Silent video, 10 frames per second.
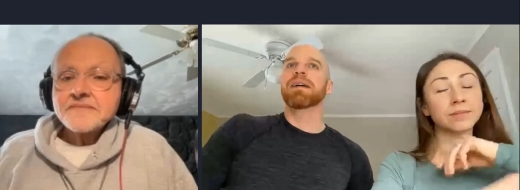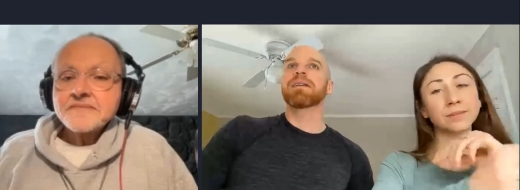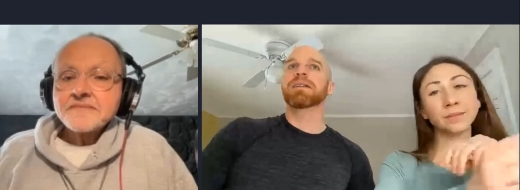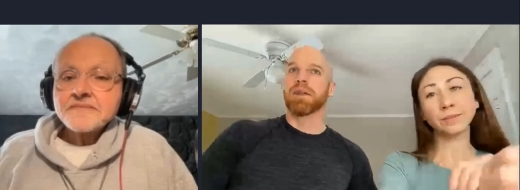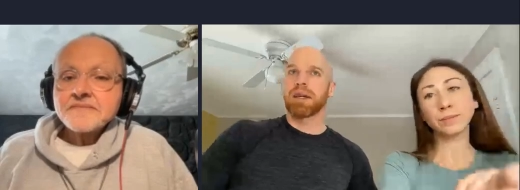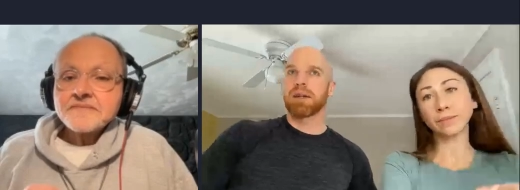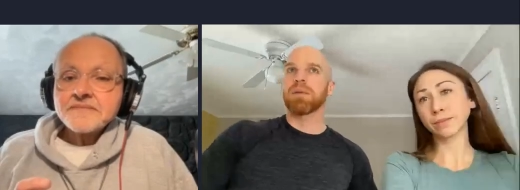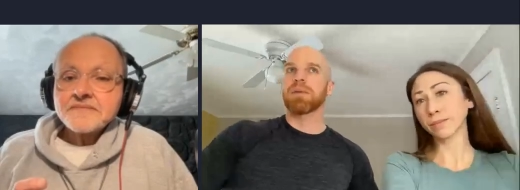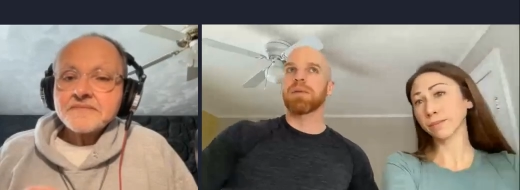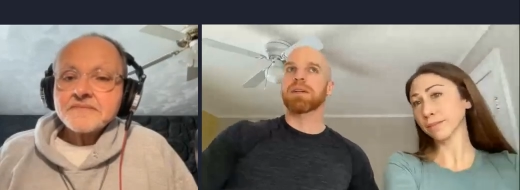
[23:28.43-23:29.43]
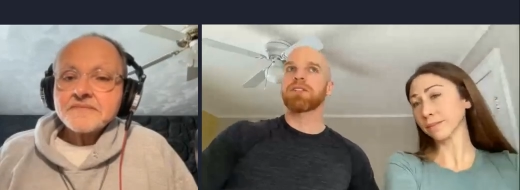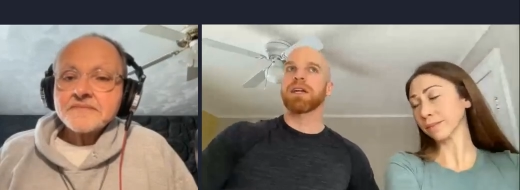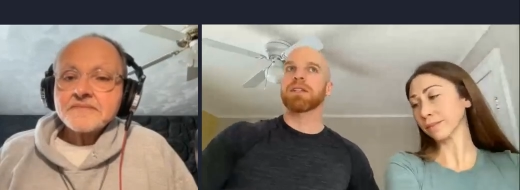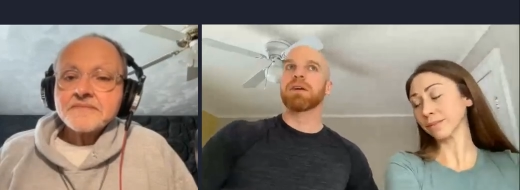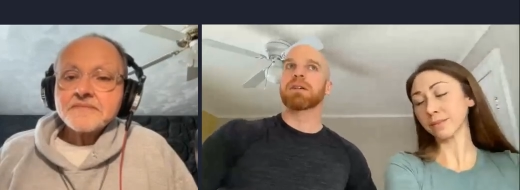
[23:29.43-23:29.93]
Speaker 1: so like like she
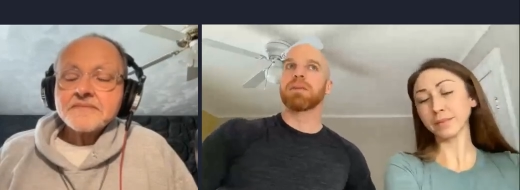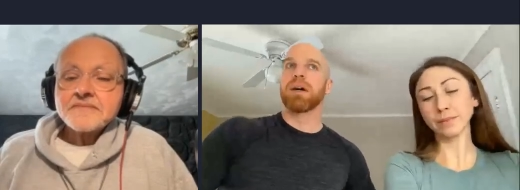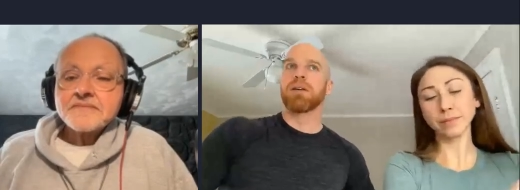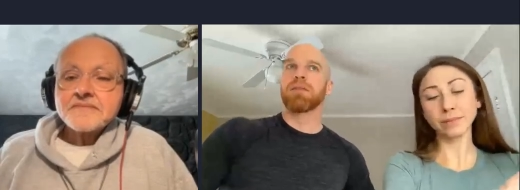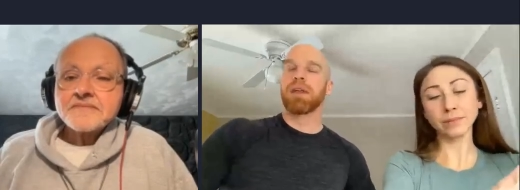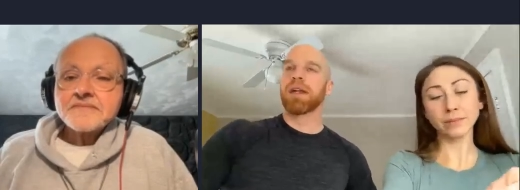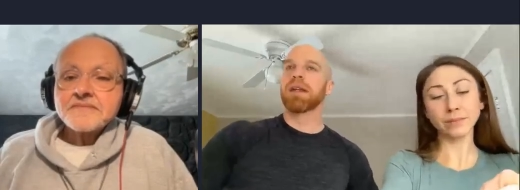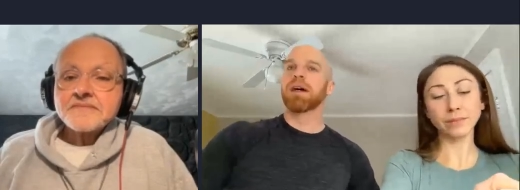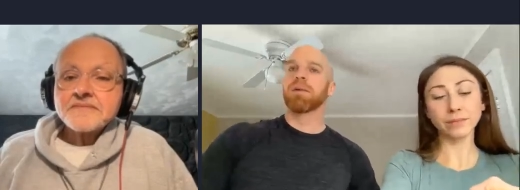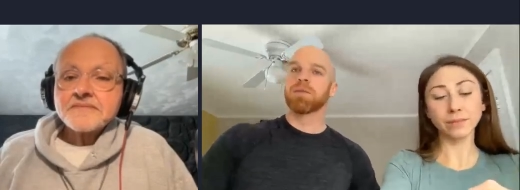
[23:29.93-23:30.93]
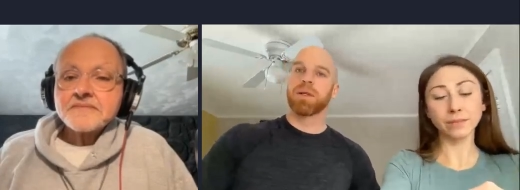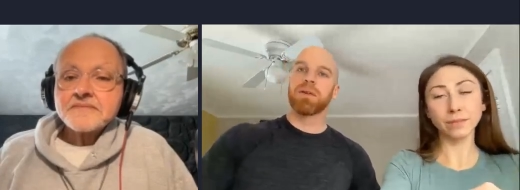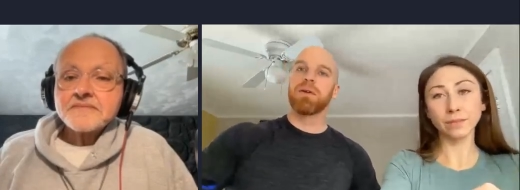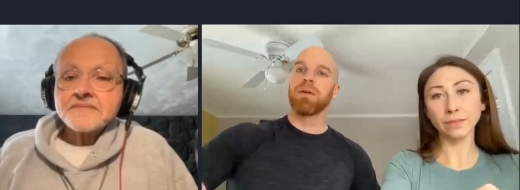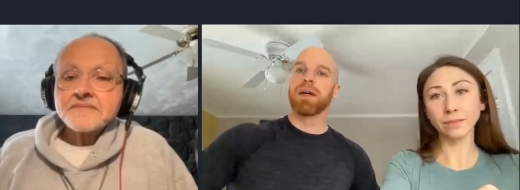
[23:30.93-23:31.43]
had talked about that night, we spent the
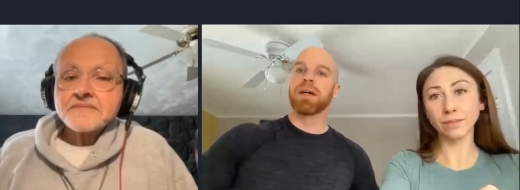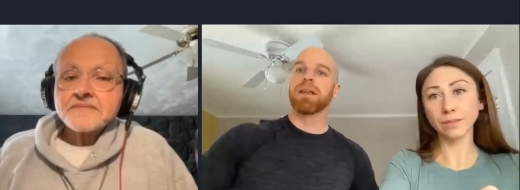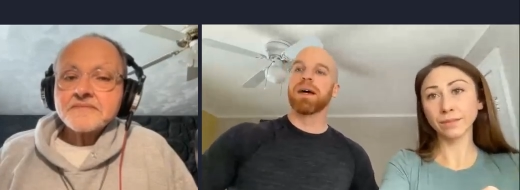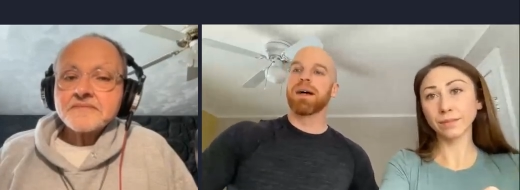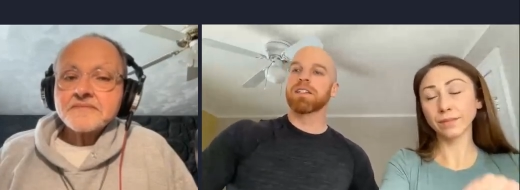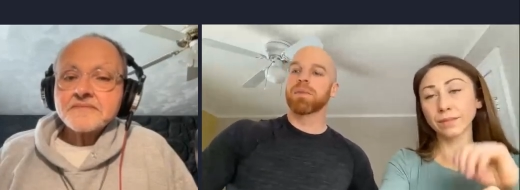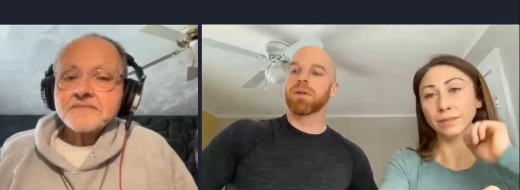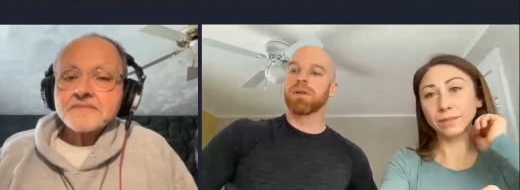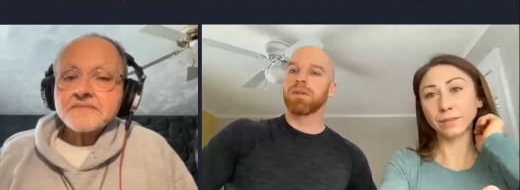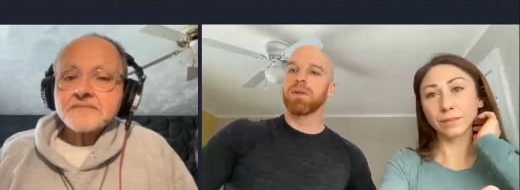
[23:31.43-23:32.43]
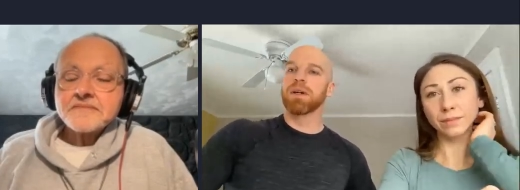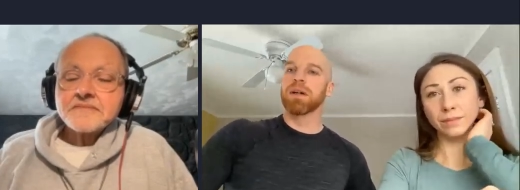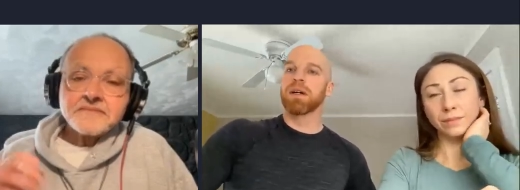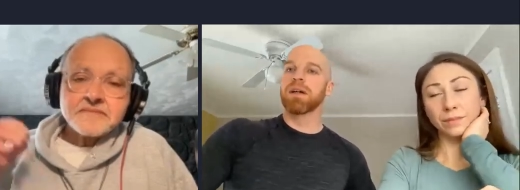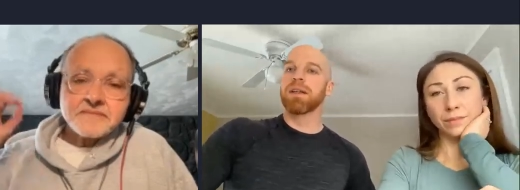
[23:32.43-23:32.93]
whole night in the hospital in
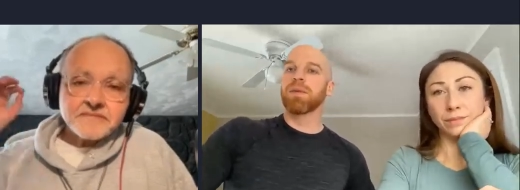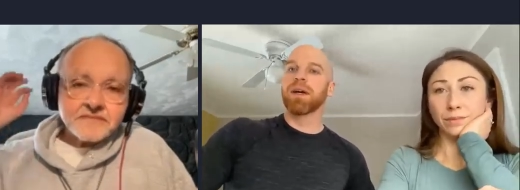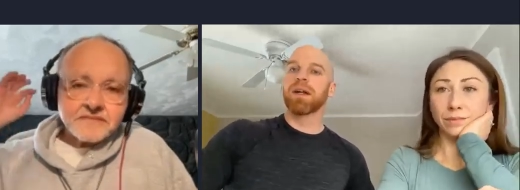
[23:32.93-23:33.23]
Utica, and then we